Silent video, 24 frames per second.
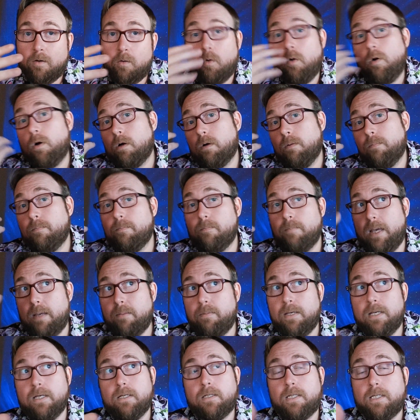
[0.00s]
or
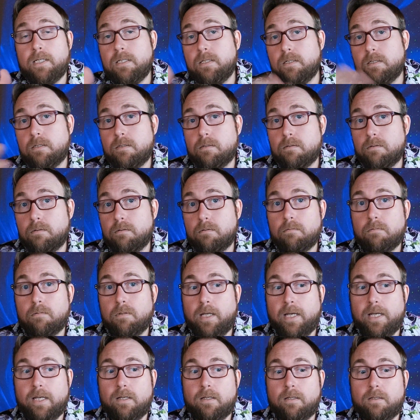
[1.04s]
maybe it can
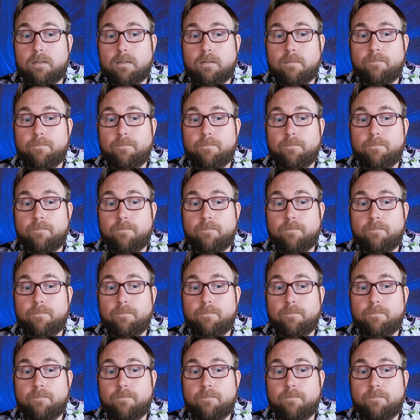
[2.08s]
like